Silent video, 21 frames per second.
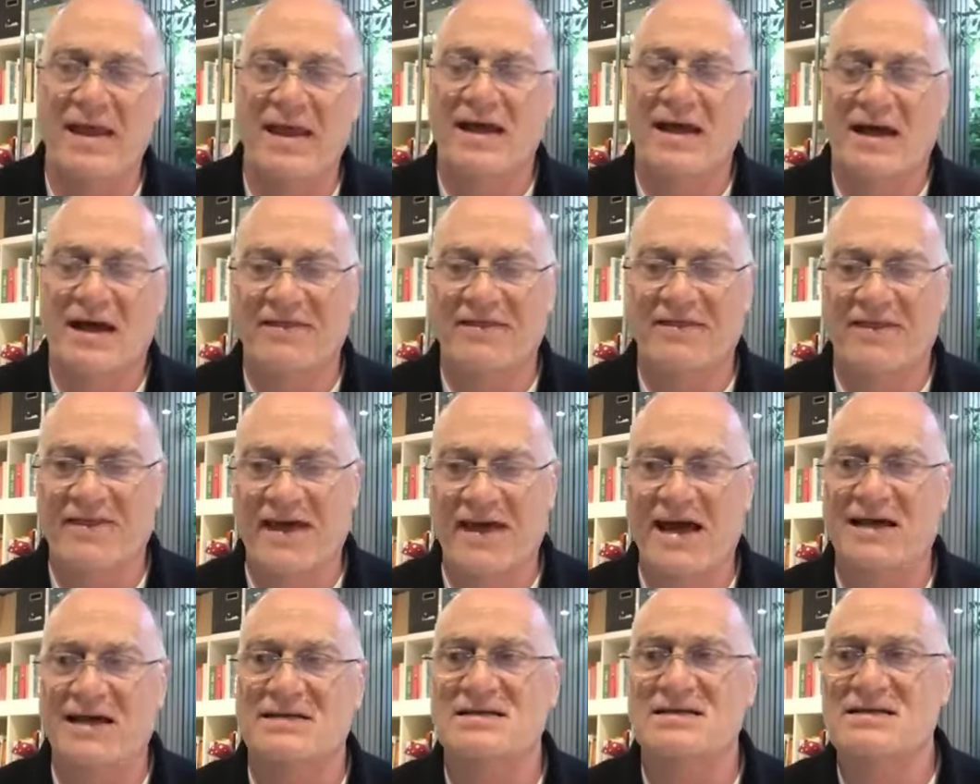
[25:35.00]
And
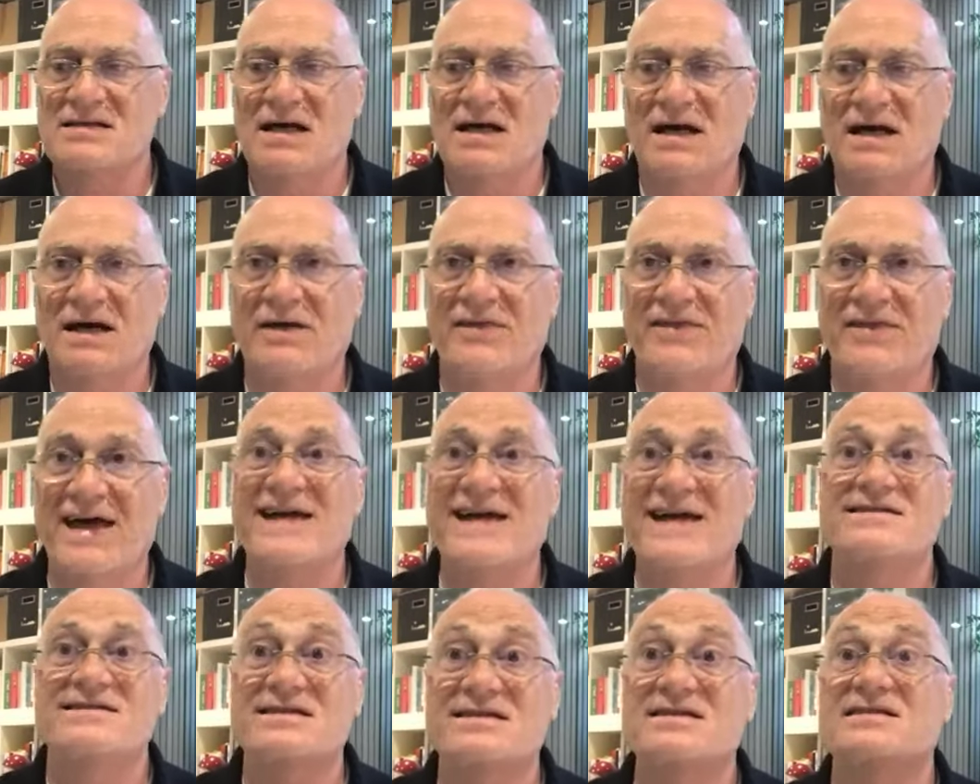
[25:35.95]
that's
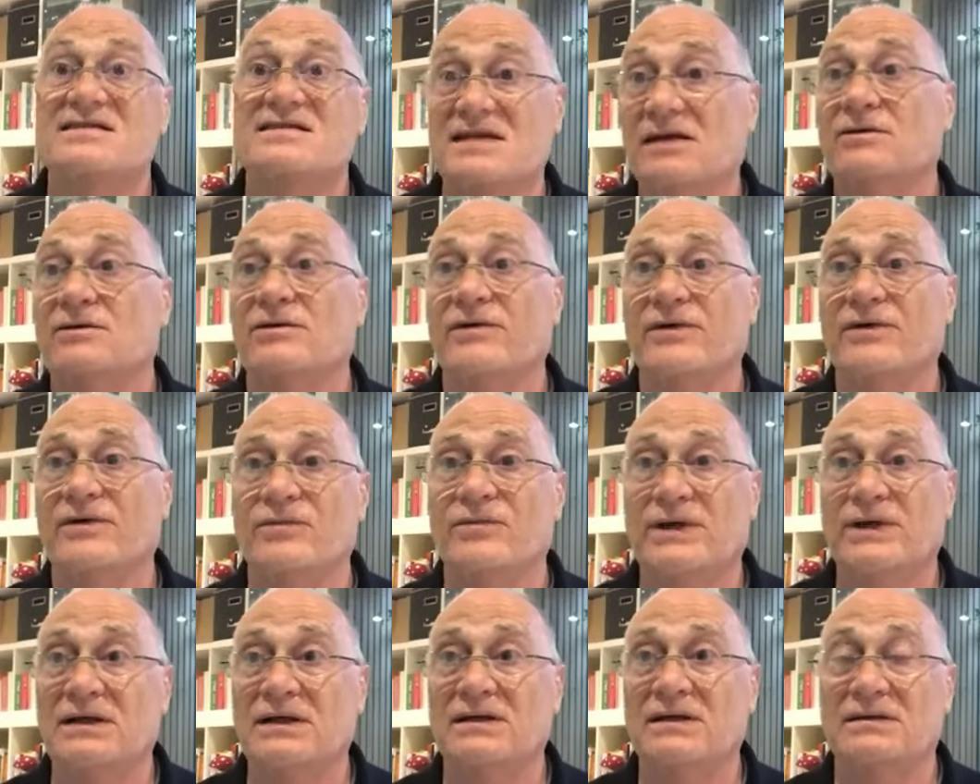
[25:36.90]
the skill that
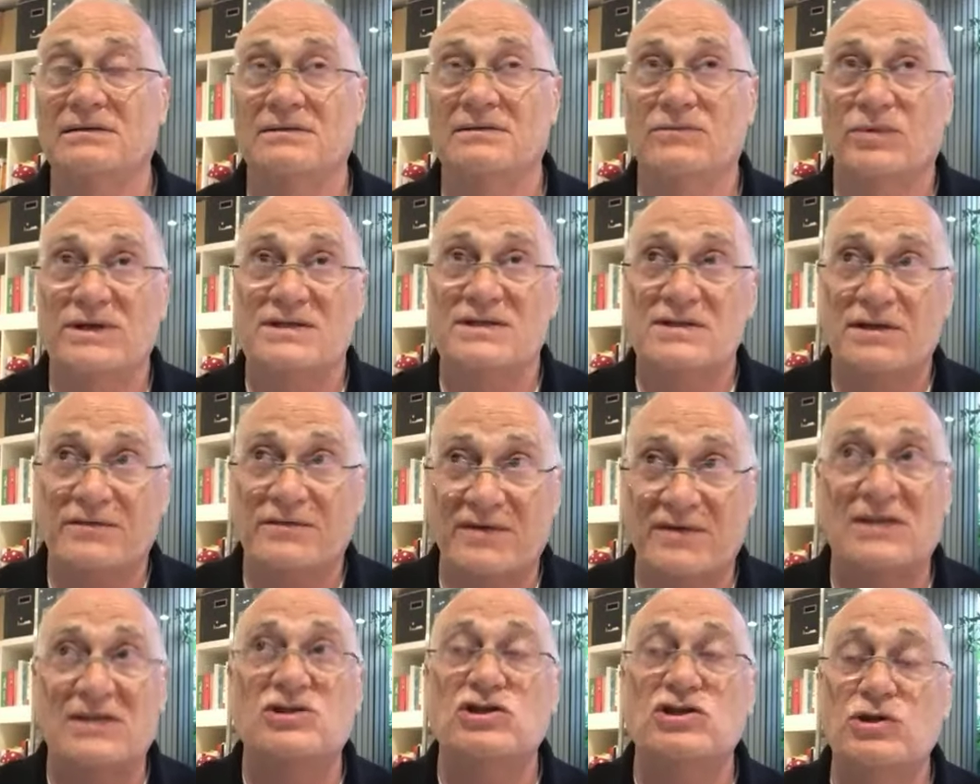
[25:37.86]
we sort of
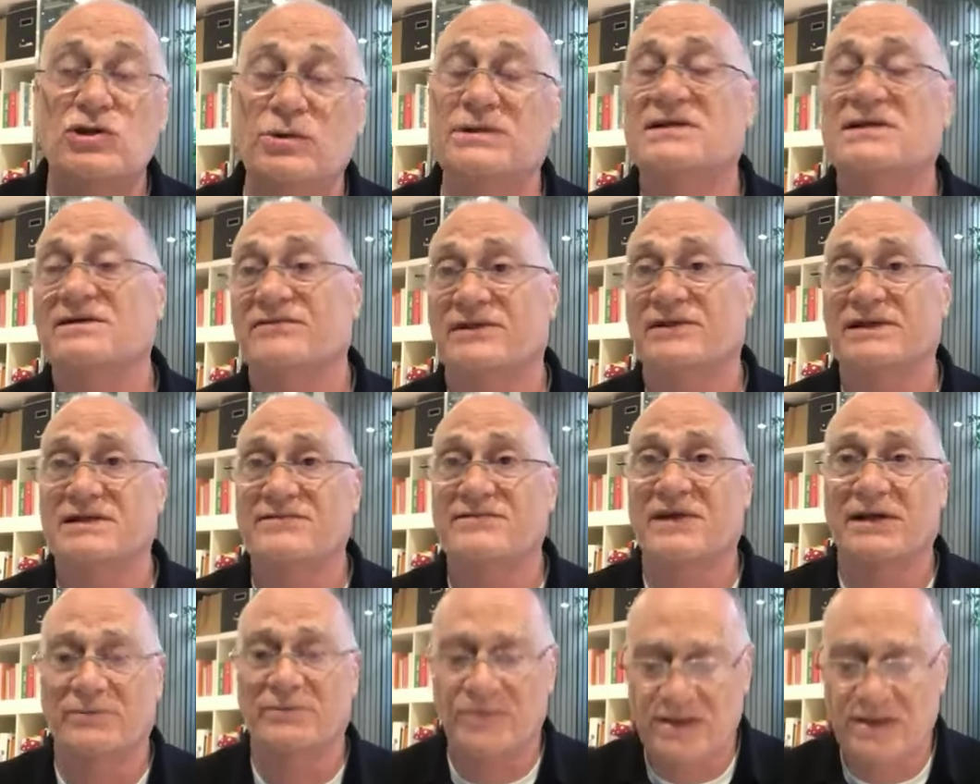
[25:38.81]
intuitively develop.